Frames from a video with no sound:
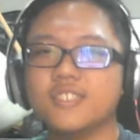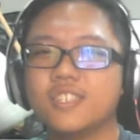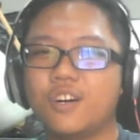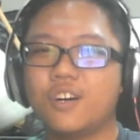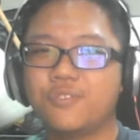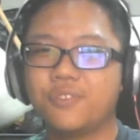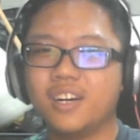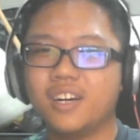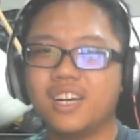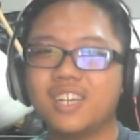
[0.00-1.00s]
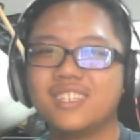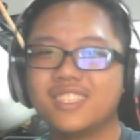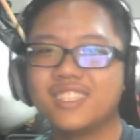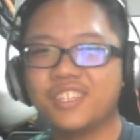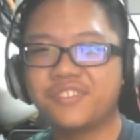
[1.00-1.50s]
Oh, wow.
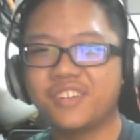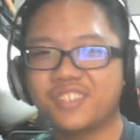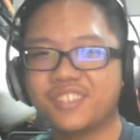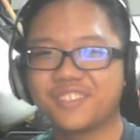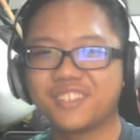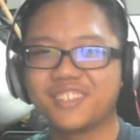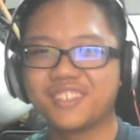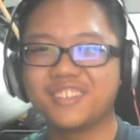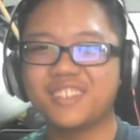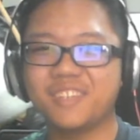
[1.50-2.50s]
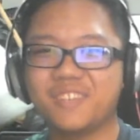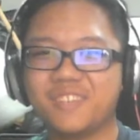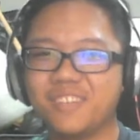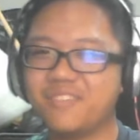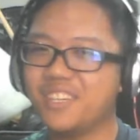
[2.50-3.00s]
That's French for you're dead,
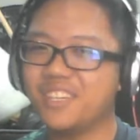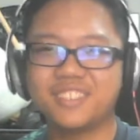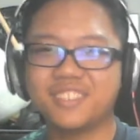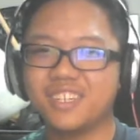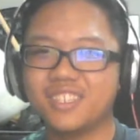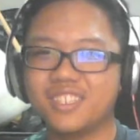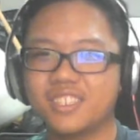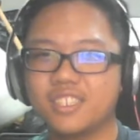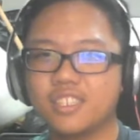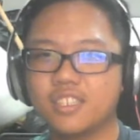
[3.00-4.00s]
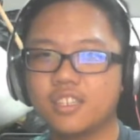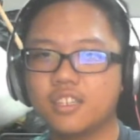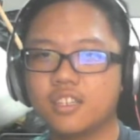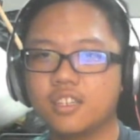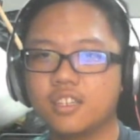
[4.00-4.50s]
babe. No, it's not.
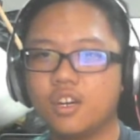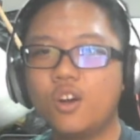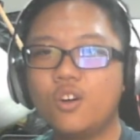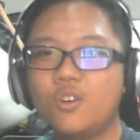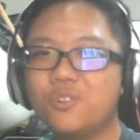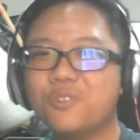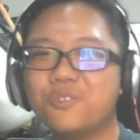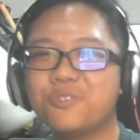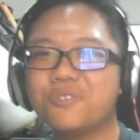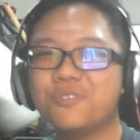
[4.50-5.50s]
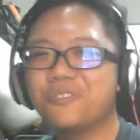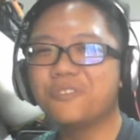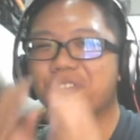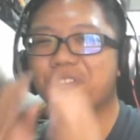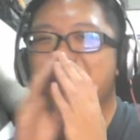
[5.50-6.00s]

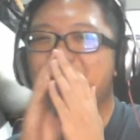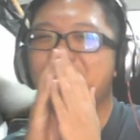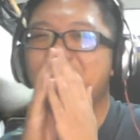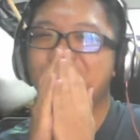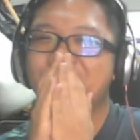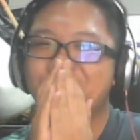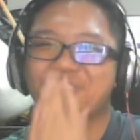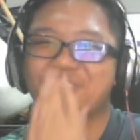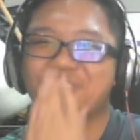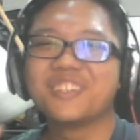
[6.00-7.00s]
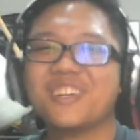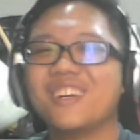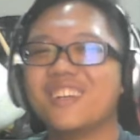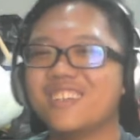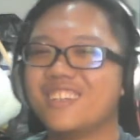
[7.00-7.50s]
Oh!
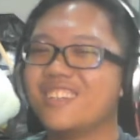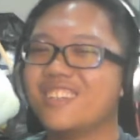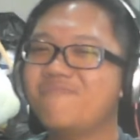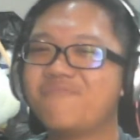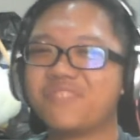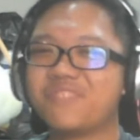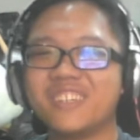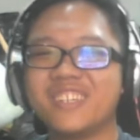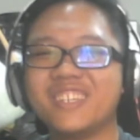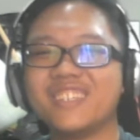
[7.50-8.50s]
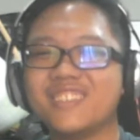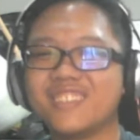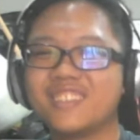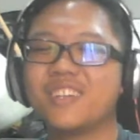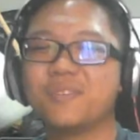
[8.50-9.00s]

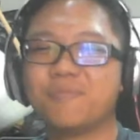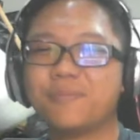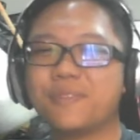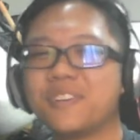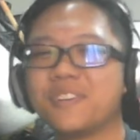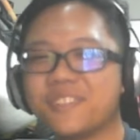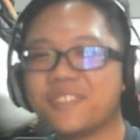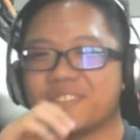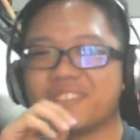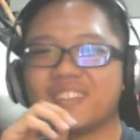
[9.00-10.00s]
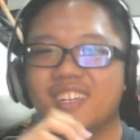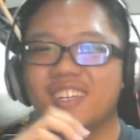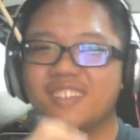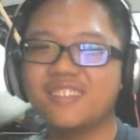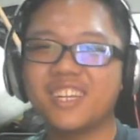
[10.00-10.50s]
Burn! No, blown,
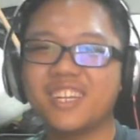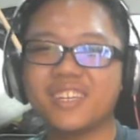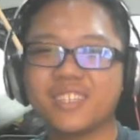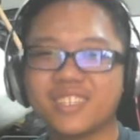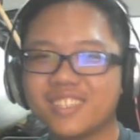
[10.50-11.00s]
literally.